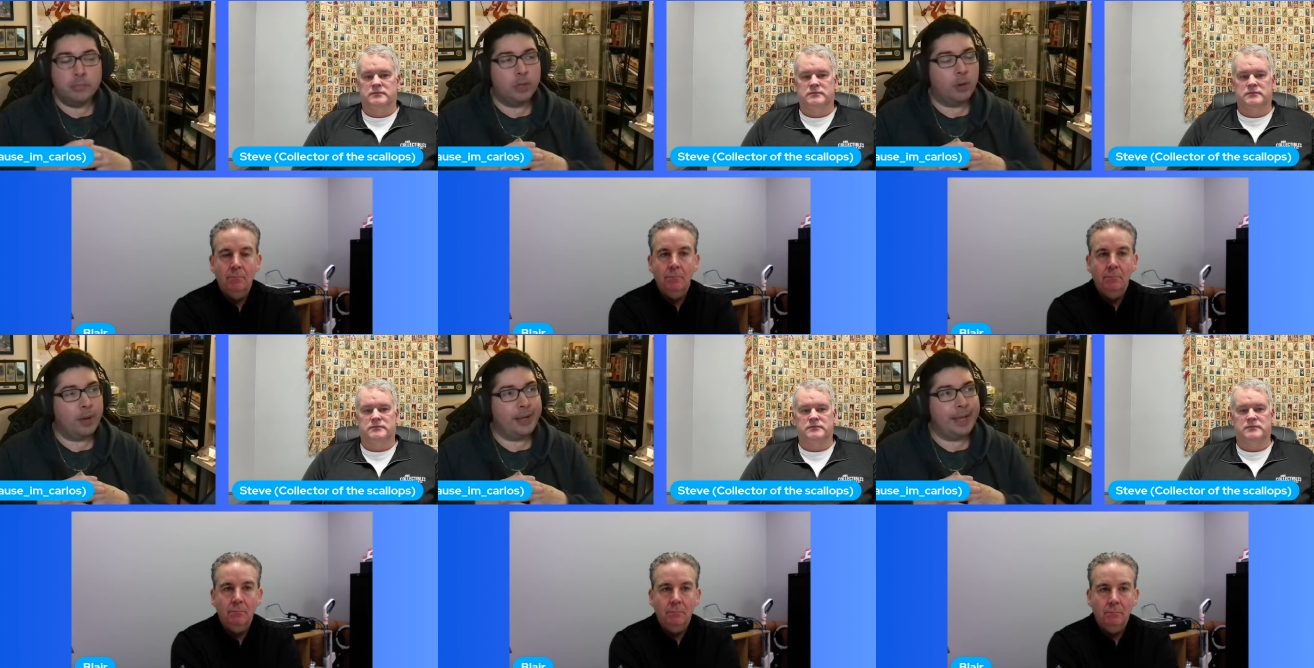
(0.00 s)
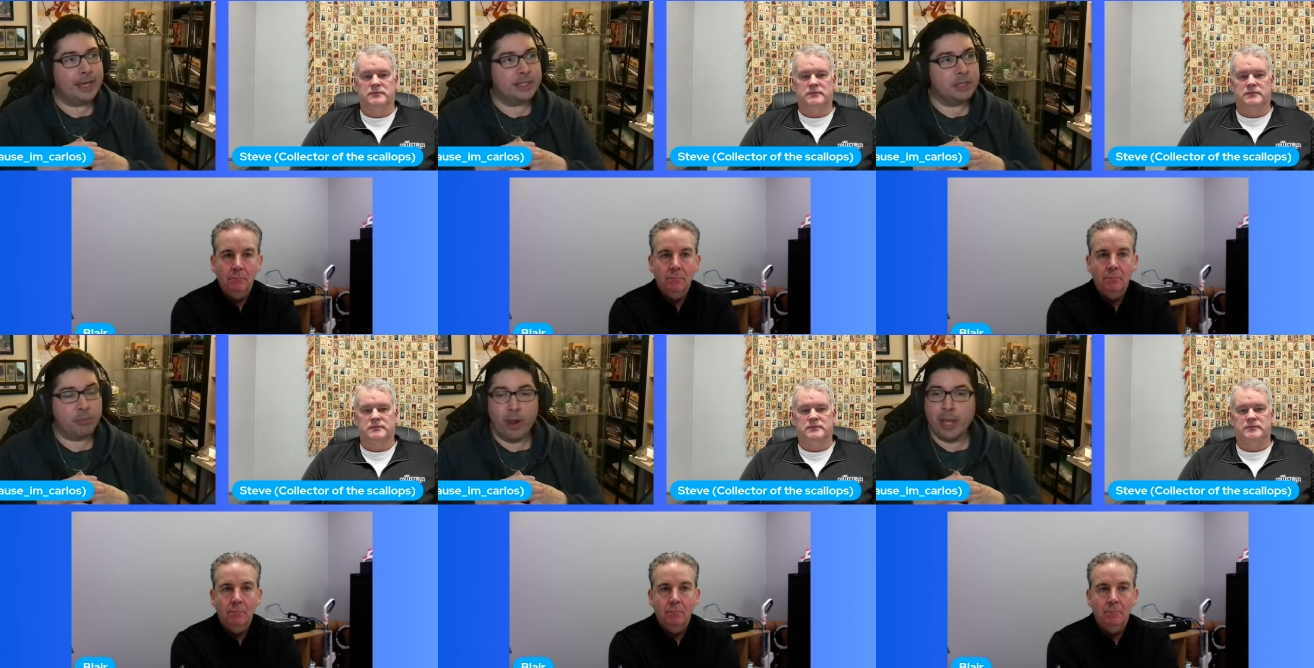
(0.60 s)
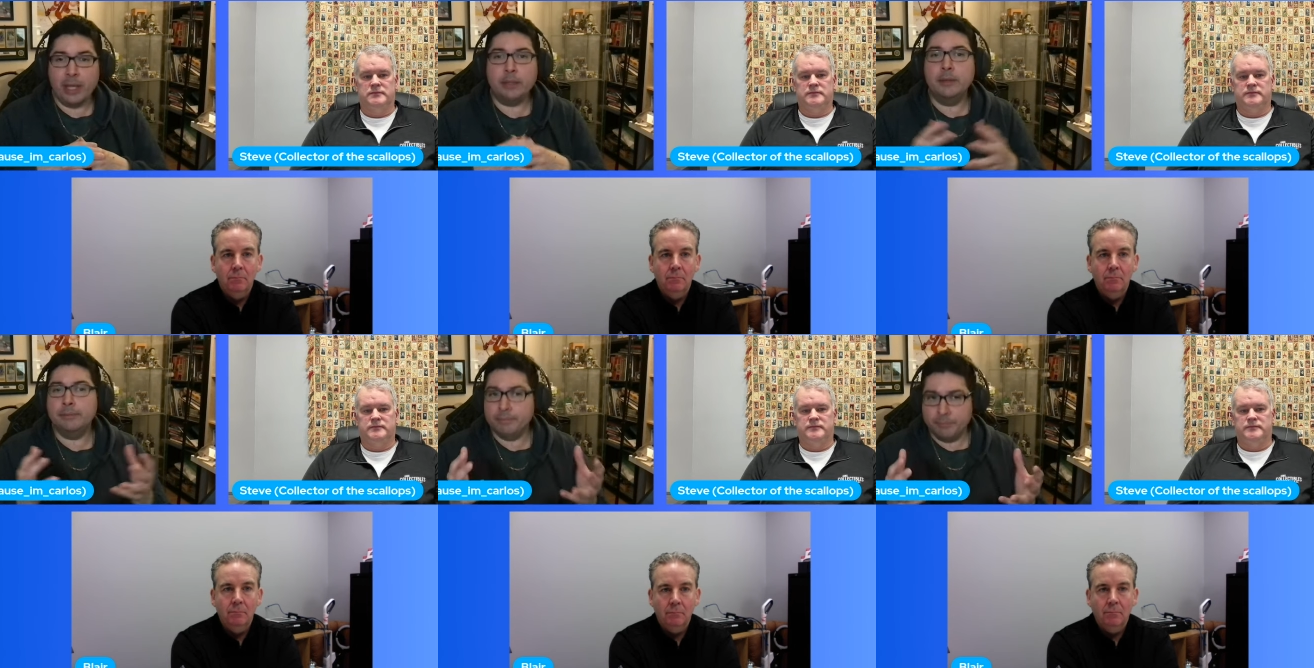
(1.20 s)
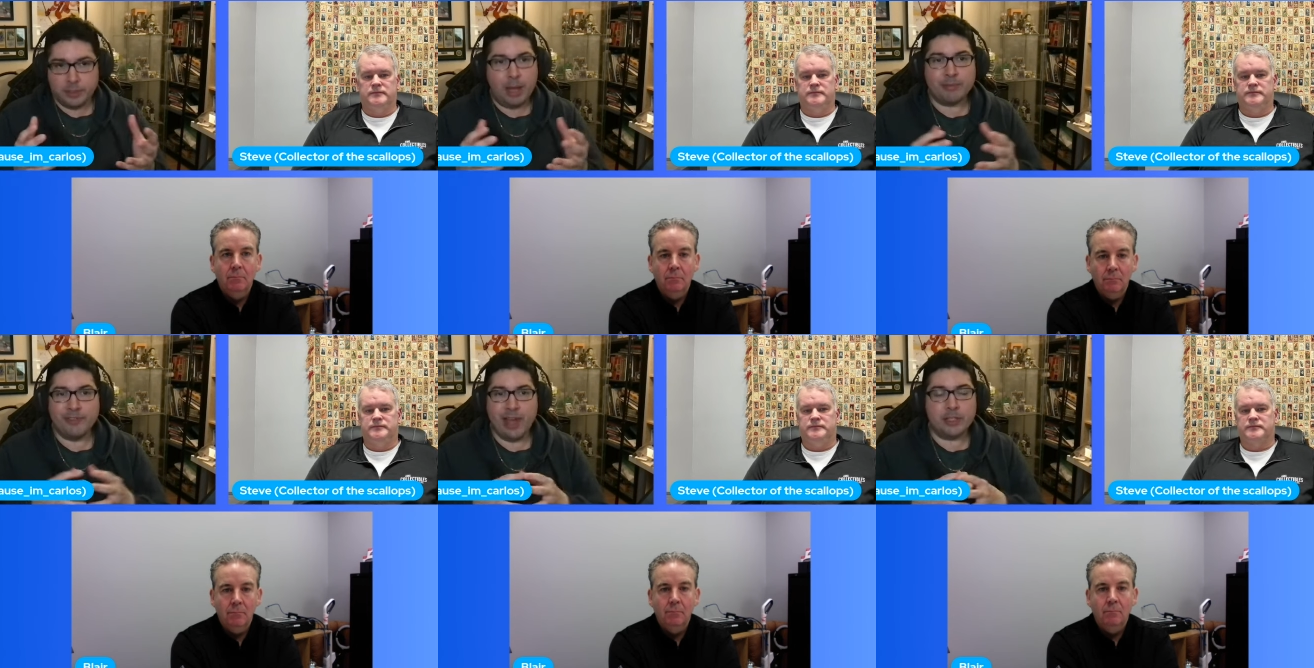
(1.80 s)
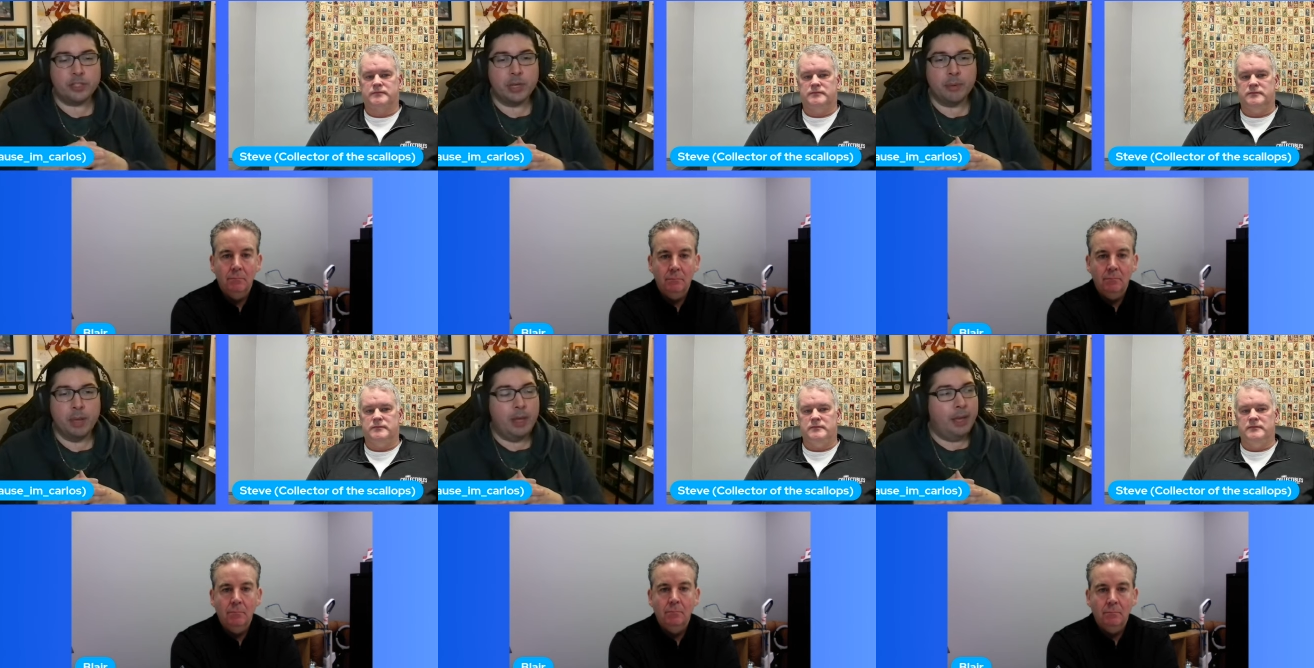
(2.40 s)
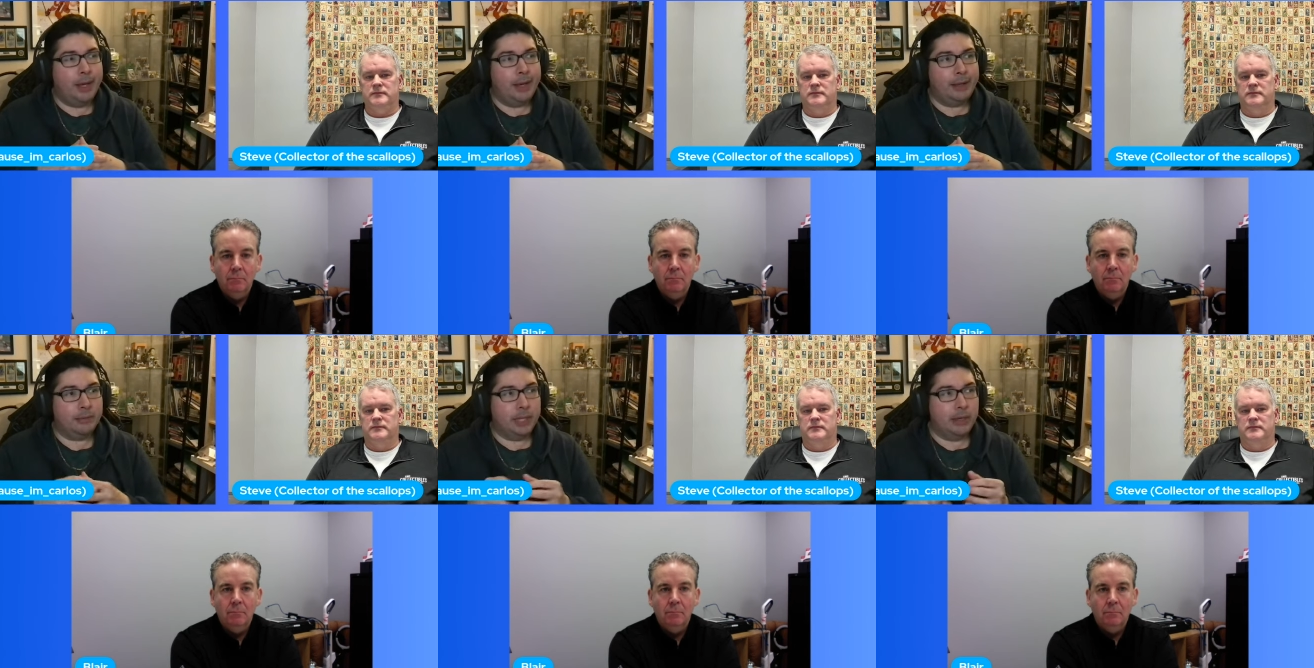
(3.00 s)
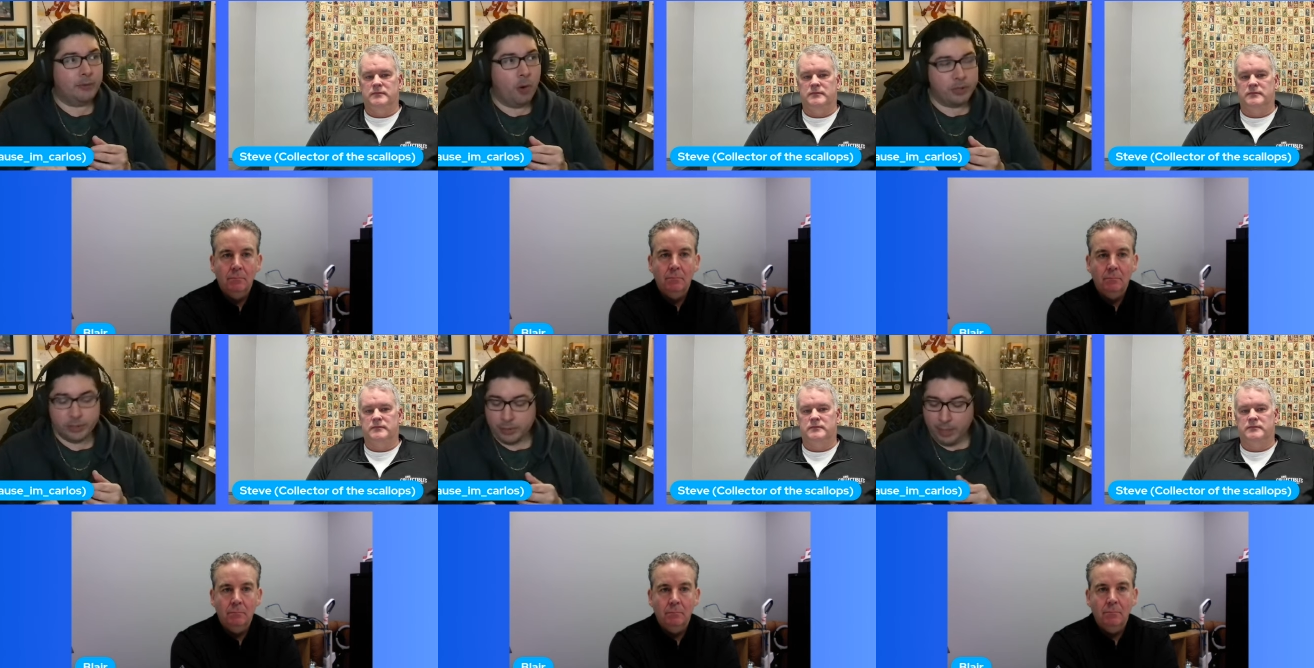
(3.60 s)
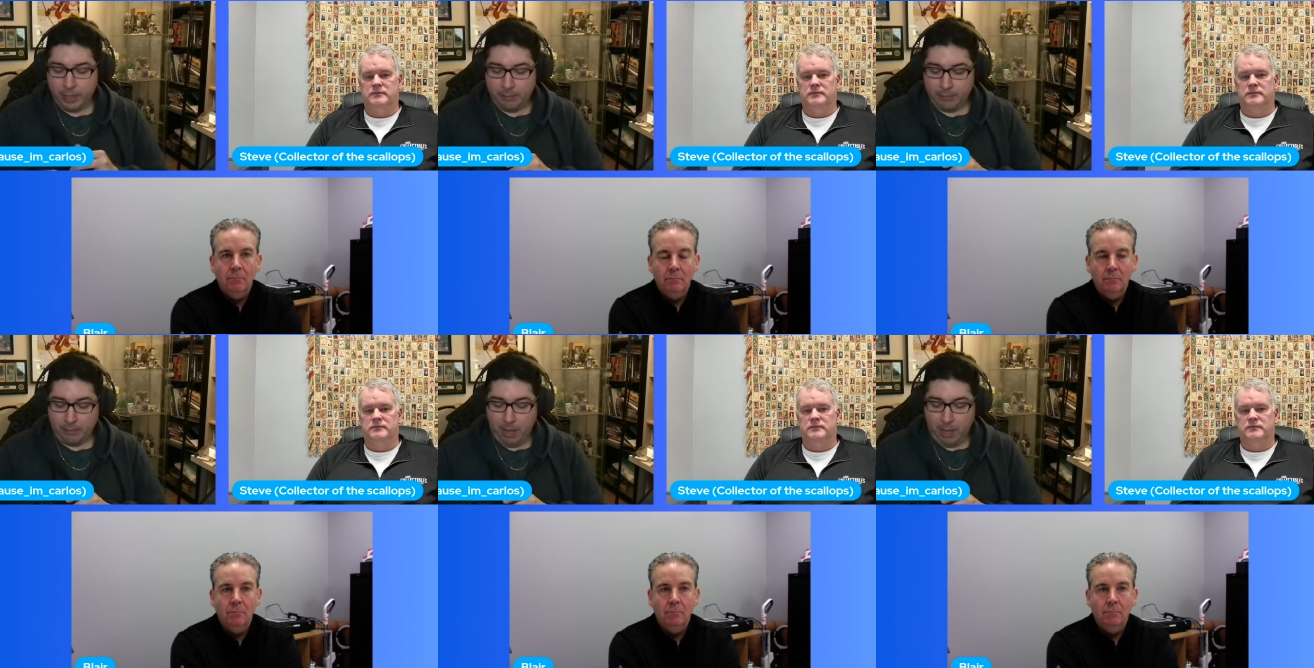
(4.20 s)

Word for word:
Speaker 1: you know a legacy brand Topps flagship uh, then of course uh,